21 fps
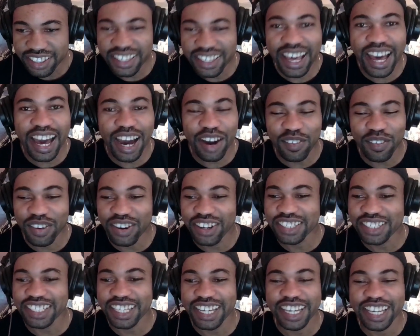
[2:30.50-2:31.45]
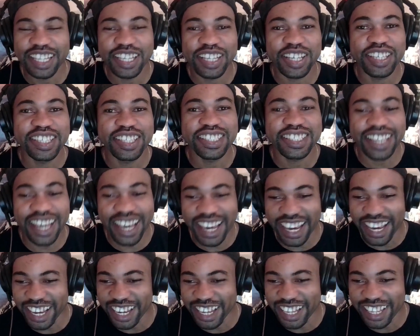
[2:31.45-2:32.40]
That was
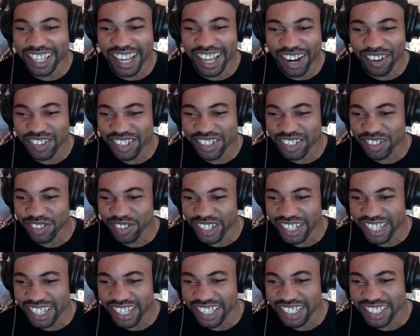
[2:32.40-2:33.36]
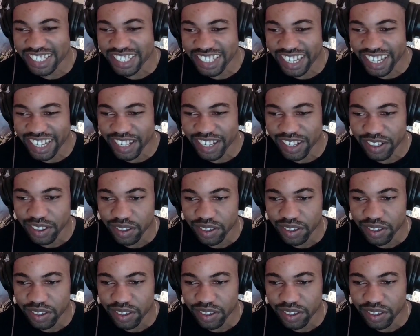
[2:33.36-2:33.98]
insane. That was freaking insane.